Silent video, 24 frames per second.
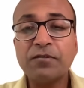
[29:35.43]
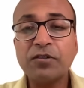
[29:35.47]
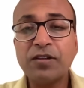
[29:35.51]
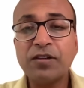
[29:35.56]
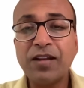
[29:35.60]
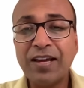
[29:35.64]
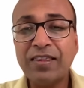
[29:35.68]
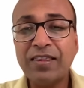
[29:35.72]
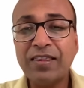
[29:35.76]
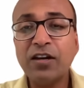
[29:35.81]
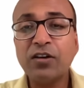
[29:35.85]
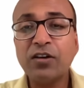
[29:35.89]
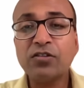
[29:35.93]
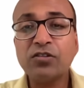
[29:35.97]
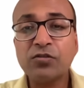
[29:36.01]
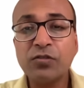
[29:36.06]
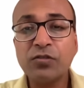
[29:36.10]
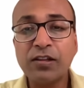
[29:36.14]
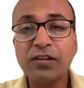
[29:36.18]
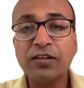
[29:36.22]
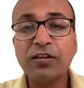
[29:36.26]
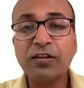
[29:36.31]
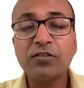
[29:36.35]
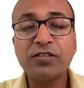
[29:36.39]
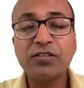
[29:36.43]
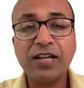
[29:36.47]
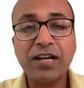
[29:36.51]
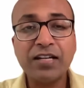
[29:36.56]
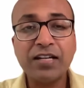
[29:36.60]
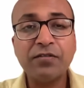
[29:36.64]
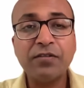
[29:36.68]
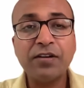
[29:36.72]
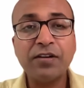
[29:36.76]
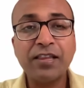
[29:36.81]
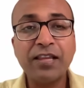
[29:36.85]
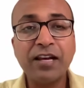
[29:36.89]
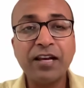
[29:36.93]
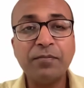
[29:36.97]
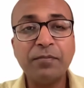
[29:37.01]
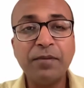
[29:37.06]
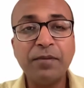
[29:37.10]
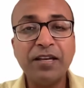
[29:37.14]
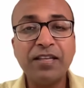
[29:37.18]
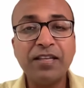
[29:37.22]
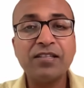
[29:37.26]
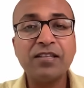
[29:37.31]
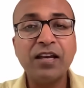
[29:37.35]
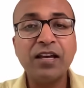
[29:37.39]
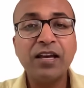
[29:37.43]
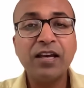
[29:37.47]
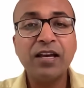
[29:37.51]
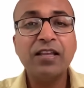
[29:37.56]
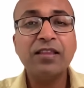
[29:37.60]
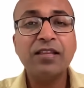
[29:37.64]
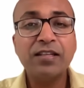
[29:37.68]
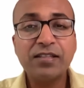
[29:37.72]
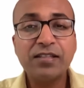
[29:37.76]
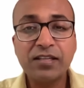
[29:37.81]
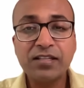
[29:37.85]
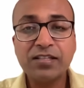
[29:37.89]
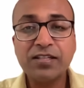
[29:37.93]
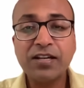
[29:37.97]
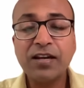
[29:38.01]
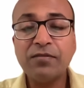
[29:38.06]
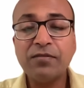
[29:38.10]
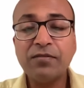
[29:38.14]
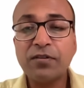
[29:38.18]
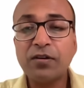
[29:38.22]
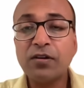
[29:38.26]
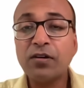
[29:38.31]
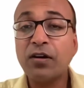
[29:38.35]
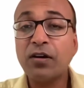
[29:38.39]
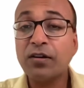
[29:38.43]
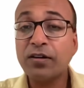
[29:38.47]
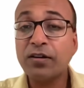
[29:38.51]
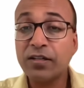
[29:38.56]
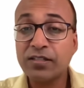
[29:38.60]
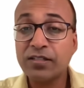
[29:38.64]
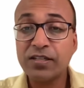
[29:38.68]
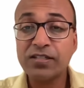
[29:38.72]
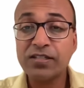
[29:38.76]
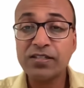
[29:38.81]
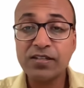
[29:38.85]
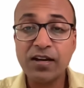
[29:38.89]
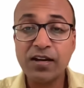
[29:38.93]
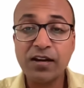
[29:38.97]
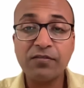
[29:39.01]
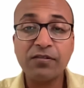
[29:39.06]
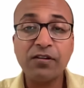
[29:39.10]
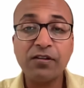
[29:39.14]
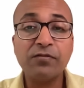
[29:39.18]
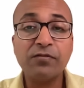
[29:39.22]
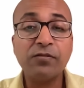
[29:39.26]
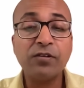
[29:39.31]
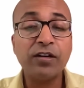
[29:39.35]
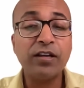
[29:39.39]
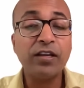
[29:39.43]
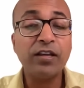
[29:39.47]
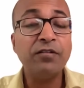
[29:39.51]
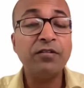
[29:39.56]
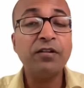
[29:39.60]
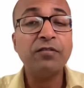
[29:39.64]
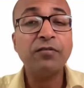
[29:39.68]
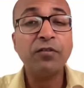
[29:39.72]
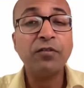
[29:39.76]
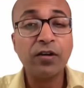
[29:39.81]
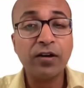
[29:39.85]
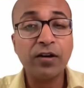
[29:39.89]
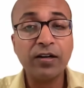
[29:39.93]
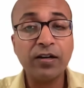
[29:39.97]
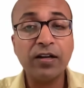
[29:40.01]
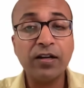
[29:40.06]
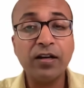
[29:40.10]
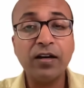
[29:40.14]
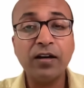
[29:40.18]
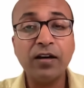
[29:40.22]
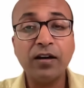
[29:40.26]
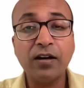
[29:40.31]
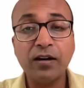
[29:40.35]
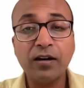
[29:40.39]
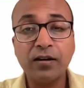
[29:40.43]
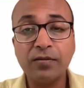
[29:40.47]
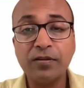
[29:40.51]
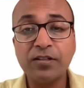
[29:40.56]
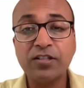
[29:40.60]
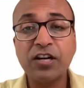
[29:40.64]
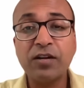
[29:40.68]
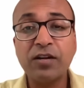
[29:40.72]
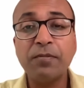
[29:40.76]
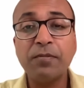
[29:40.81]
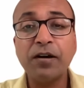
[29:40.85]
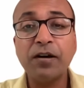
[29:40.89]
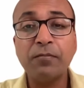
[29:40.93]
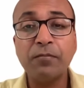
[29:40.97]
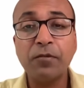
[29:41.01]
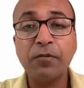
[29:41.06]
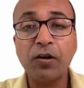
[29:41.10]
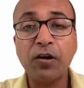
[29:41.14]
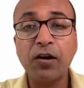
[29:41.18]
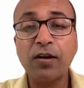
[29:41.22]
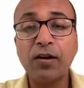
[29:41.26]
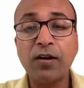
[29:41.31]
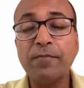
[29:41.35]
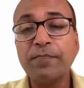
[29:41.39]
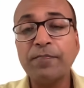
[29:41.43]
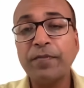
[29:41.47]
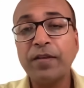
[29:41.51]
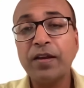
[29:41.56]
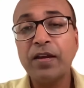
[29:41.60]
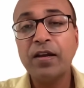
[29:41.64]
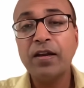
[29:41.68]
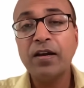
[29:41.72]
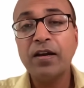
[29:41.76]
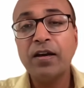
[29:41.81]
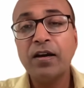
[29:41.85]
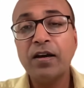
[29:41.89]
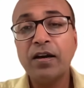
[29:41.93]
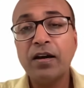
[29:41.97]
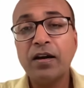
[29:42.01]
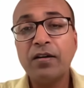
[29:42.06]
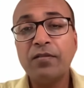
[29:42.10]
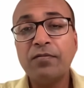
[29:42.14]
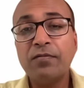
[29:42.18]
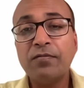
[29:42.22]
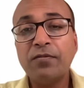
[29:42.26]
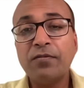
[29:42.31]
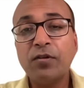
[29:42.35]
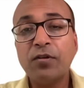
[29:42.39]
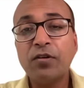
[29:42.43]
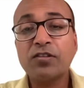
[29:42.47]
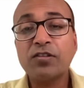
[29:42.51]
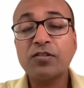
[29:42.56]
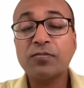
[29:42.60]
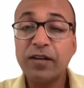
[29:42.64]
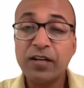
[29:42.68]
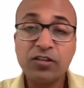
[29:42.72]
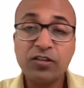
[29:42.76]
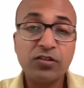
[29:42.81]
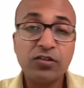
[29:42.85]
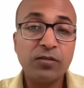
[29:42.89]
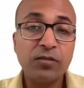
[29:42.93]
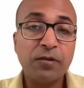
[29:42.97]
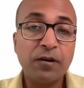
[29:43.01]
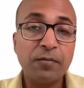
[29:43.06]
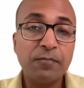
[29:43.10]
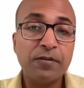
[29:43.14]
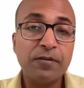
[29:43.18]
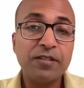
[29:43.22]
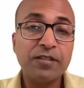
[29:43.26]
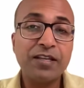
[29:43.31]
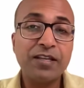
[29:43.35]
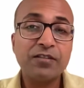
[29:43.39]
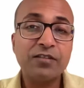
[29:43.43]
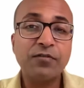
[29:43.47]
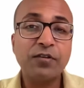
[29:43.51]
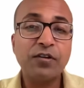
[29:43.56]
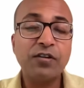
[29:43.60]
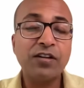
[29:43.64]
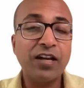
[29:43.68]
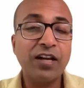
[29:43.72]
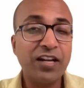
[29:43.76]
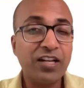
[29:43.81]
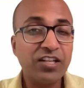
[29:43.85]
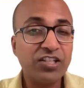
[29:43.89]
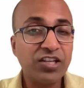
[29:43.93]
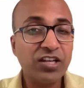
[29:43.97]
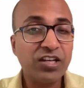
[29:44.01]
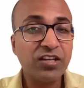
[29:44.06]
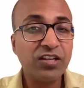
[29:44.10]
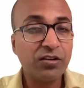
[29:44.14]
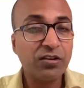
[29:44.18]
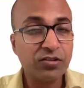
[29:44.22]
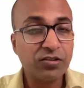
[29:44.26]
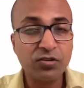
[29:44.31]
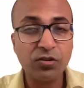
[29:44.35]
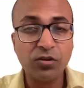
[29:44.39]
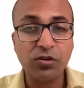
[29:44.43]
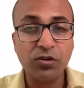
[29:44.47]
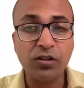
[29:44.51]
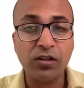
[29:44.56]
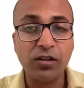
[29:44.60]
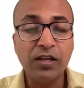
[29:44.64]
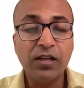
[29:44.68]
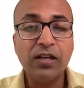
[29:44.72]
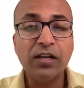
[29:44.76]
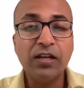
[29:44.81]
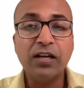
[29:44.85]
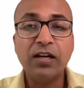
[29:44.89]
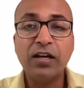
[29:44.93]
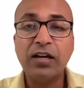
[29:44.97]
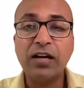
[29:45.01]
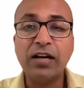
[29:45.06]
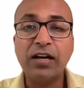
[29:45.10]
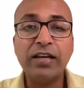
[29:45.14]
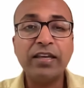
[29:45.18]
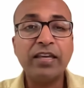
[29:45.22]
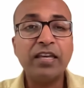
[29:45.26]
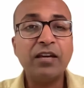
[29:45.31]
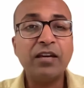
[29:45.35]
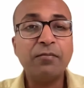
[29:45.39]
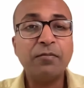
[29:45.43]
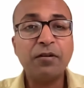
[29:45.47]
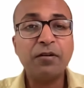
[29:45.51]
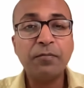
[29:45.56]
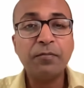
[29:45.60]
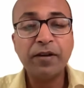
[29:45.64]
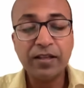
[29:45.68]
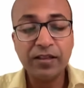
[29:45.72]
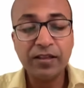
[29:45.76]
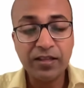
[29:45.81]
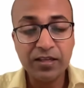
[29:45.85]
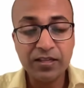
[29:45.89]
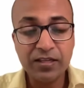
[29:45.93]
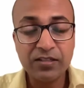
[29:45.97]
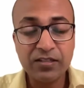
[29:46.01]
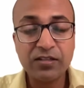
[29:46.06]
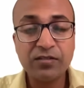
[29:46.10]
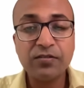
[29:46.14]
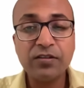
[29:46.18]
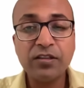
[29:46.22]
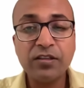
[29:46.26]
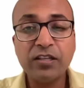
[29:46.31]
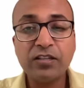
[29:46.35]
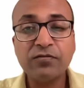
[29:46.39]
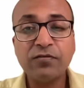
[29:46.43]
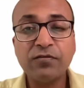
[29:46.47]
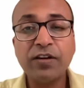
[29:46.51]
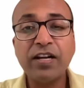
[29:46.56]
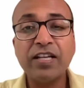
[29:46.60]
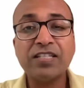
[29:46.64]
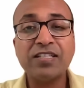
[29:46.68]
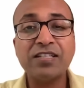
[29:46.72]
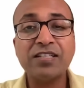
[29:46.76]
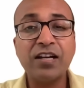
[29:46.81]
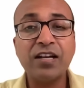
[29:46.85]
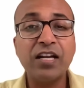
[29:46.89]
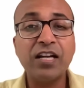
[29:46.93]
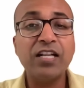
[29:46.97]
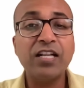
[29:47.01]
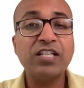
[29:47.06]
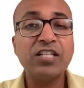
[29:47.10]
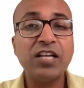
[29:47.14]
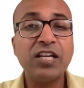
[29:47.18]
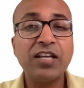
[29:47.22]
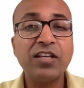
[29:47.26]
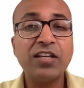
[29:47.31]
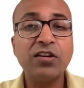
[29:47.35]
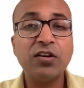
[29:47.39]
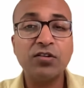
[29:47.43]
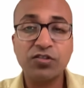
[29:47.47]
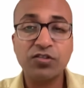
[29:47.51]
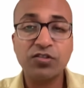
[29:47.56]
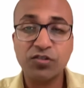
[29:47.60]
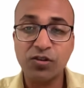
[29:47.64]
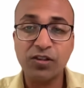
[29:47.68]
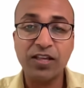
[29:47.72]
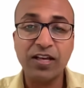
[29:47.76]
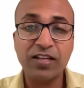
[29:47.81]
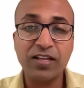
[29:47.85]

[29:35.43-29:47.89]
So 9th house, 12th house activity. That means this is time for long distance travel, for even foreign trip abroad, for spiritual purposes, for nourishing your soul. I keep repeating this phrase, nourishing your soul.